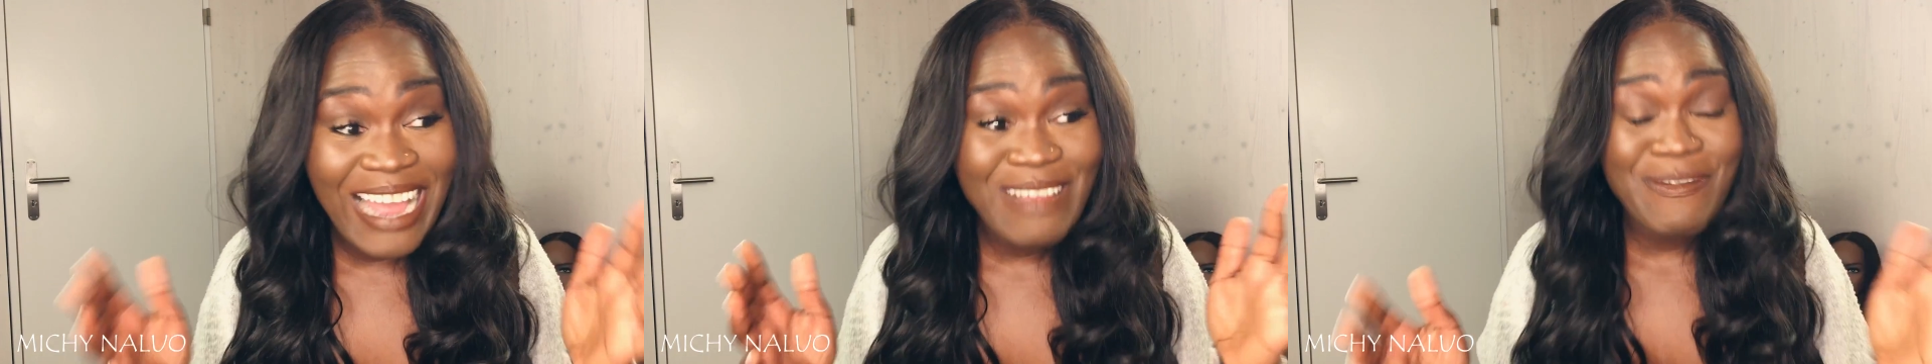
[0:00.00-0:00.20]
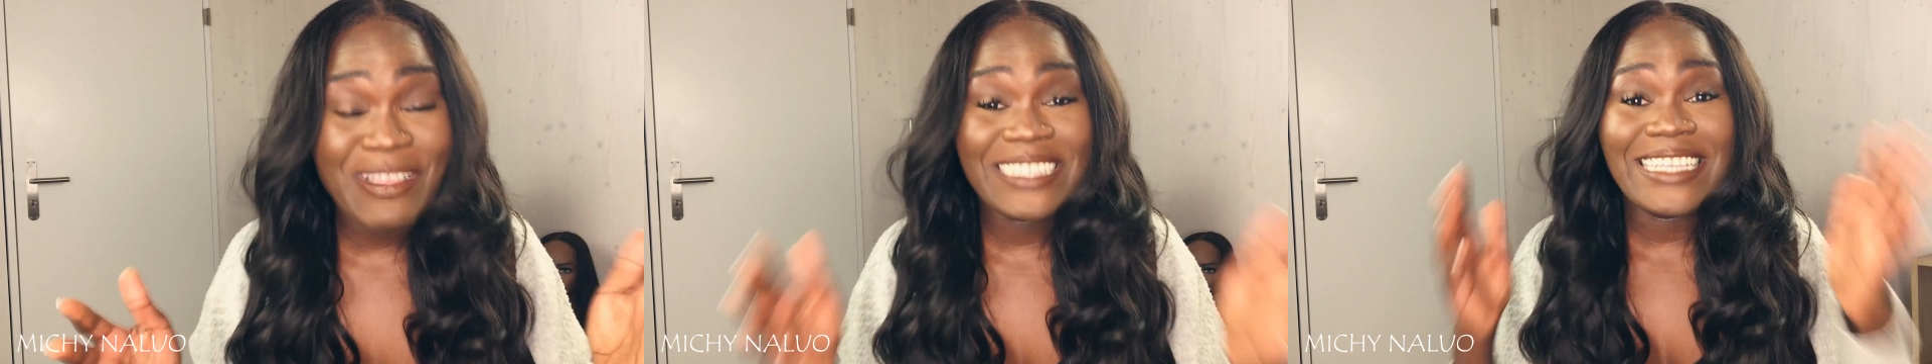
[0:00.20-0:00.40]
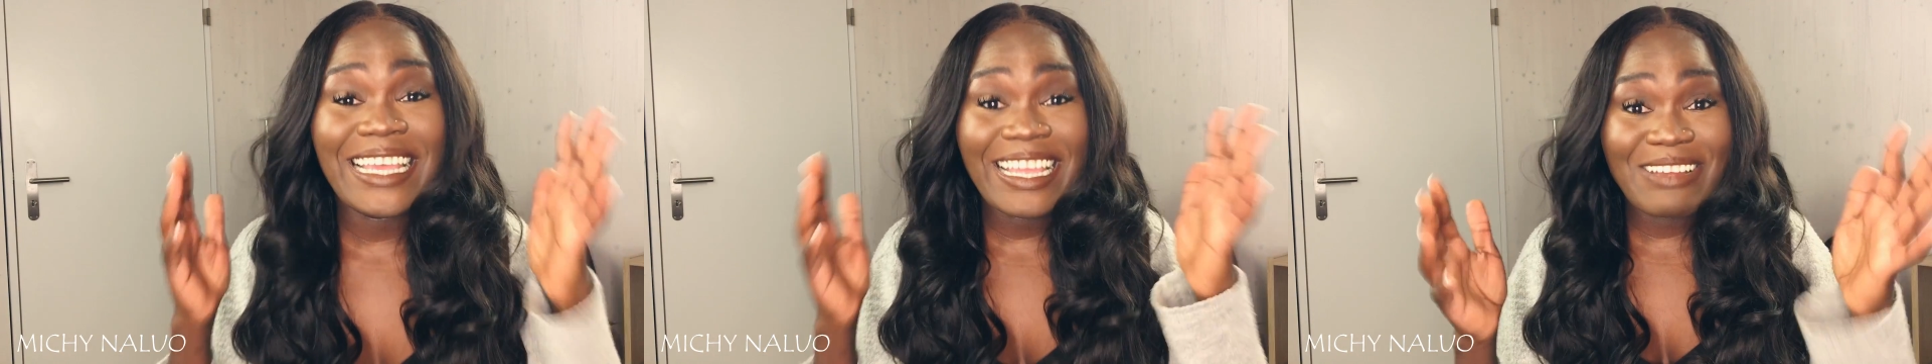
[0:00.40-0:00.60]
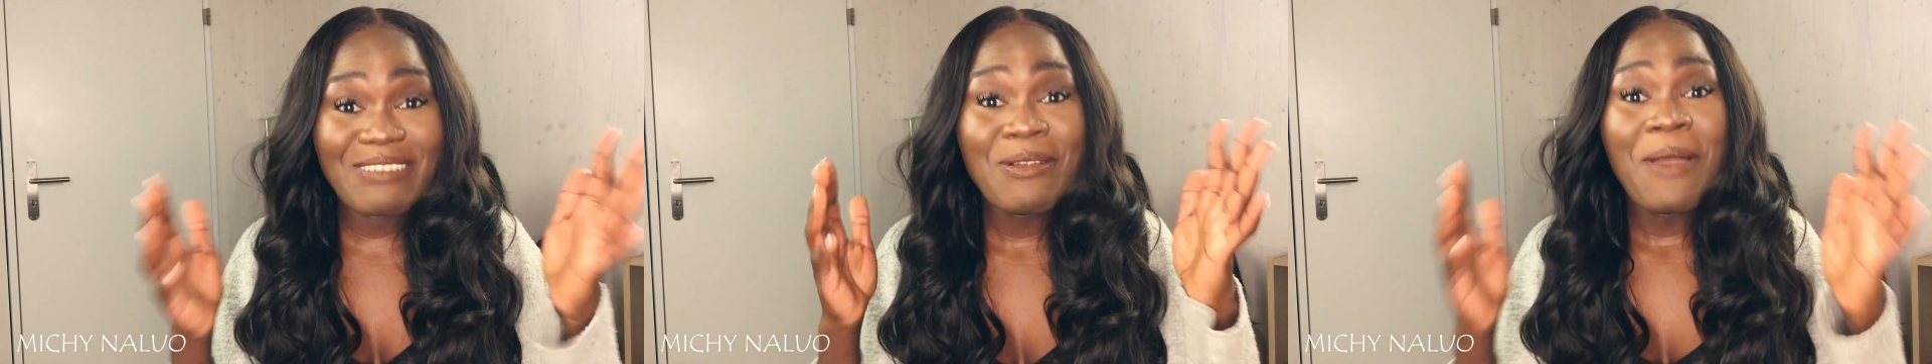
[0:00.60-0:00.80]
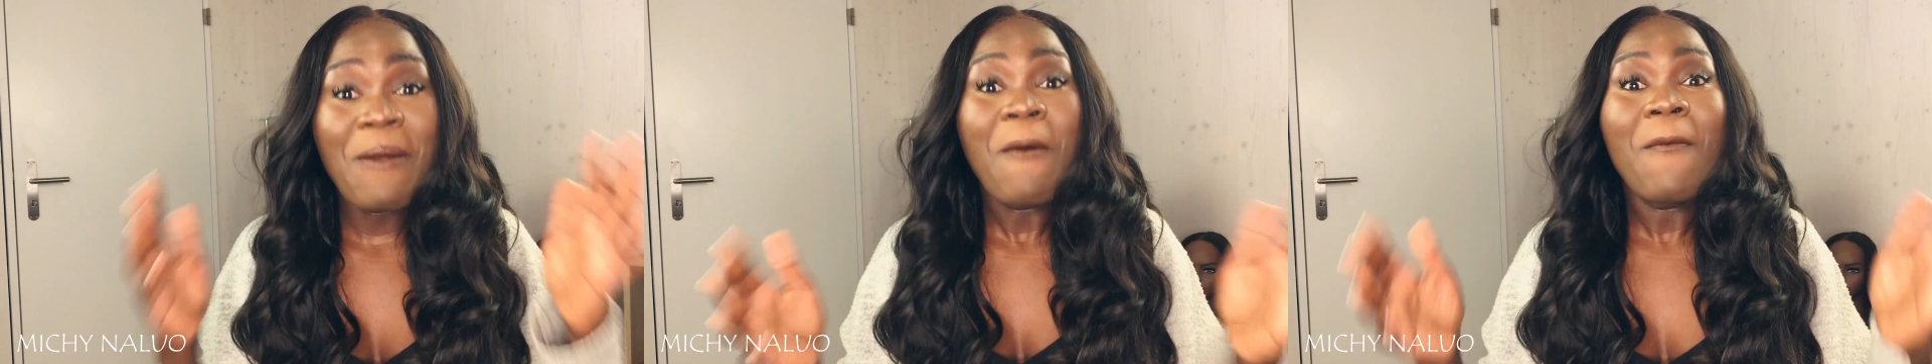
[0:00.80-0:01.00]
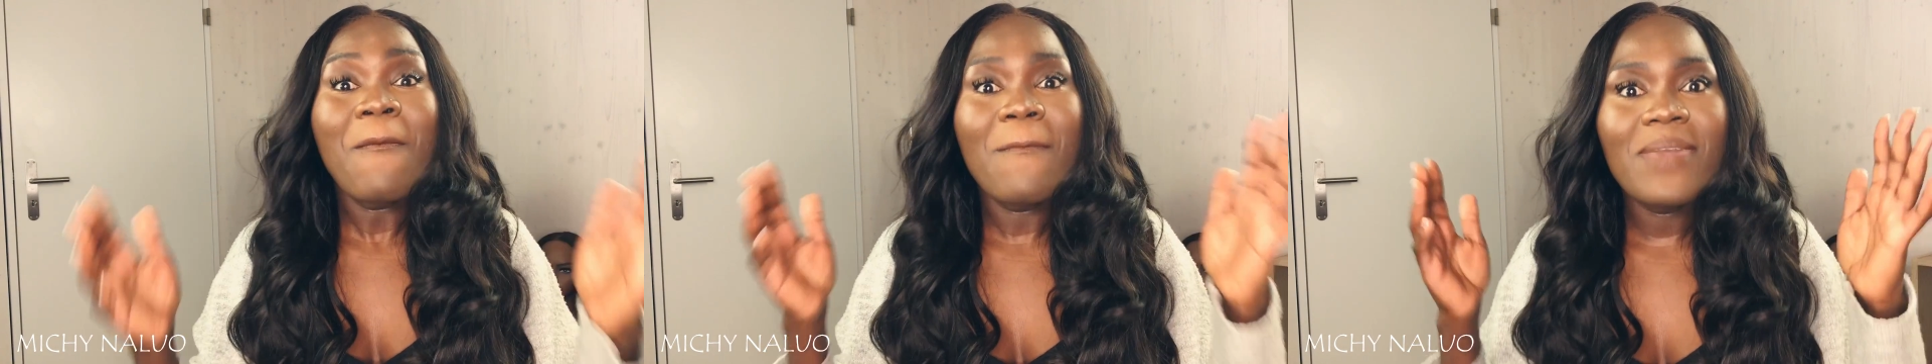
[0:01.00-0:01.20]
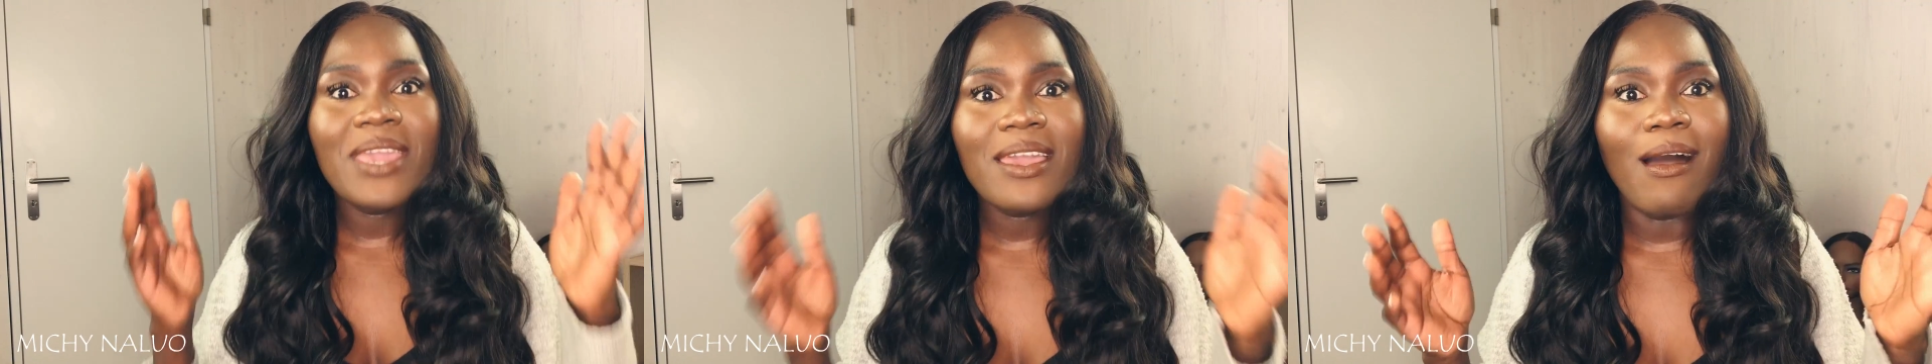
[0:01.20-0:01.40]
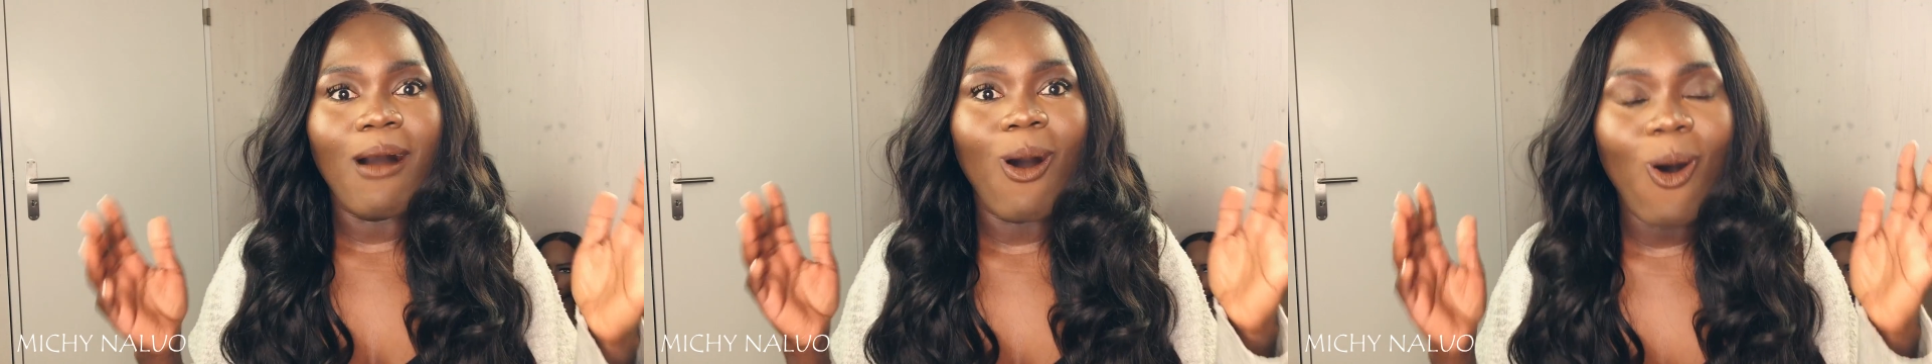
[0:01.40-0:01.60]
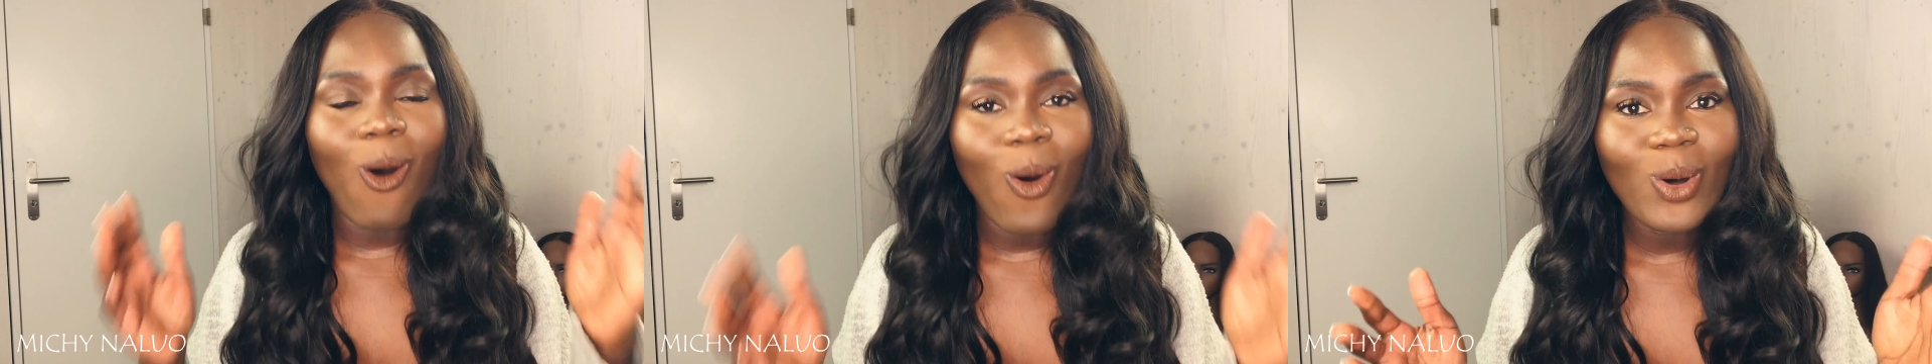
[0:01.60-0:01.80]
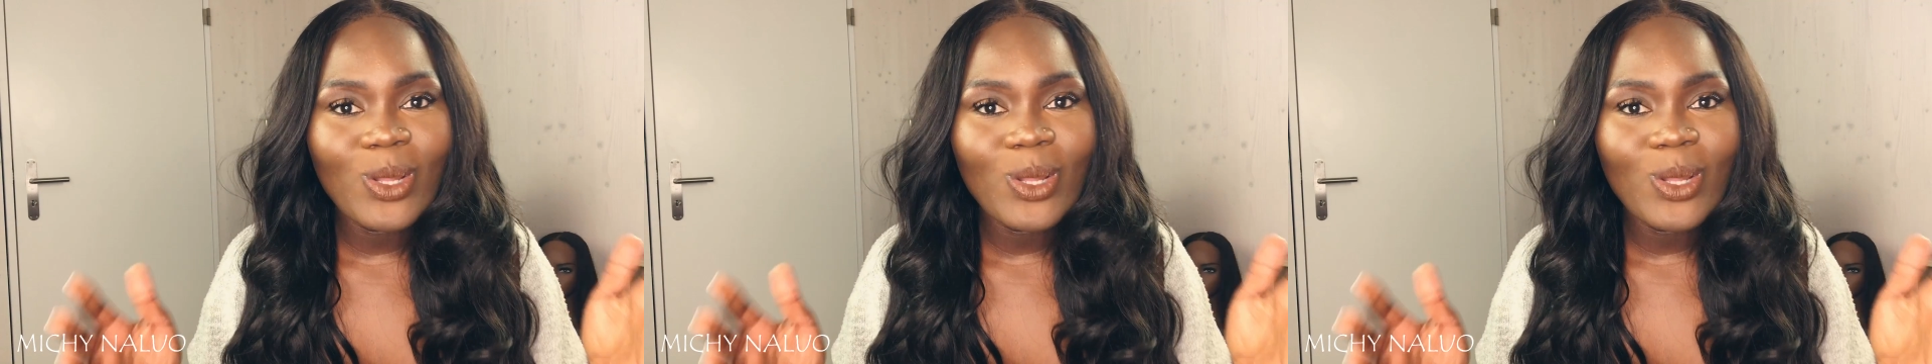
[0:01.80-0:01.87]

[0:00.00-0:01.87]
It's taken me a whole